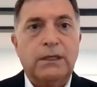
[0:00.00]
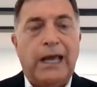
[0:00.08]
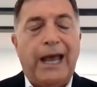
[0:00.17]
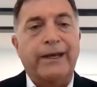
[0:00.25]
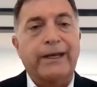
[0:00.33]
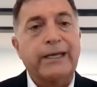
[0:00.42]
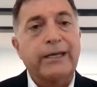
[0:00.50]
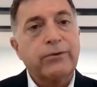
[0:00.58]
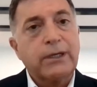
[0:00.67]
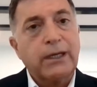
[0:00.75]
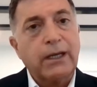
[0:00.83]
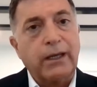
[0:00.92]
And here
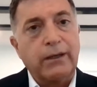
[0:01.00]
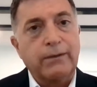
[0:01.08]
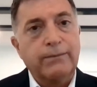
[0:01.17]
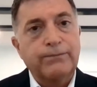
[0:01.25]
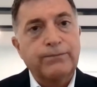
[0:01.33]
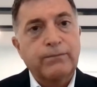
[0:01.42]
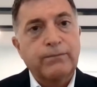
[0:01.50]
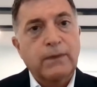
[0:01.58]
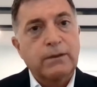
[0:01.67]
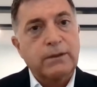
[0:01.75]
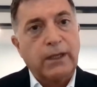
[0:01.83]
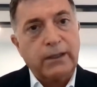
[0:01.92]
again,
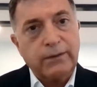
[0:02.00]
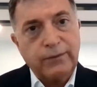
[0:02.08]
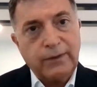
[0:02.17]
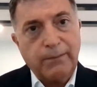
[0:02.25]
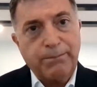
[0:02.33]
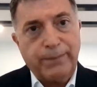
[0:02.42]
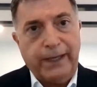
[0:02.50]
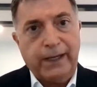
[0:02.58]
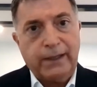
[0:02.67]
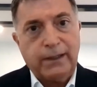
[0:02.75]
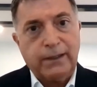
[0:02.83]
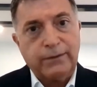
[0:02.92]
take a step
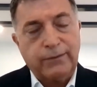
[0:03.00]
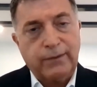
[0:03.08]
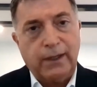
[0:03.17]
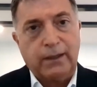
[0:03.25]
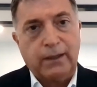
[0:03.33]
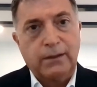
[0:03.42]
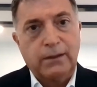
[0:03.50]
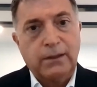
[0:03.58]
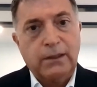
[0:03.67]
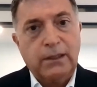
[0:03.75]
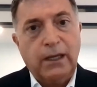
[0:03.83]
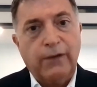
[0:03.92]
back and say,
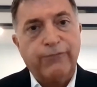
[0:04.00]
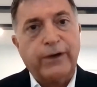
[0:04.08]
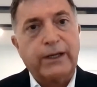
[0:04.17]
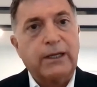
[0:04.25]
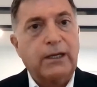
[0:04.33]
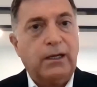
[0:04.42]
if I could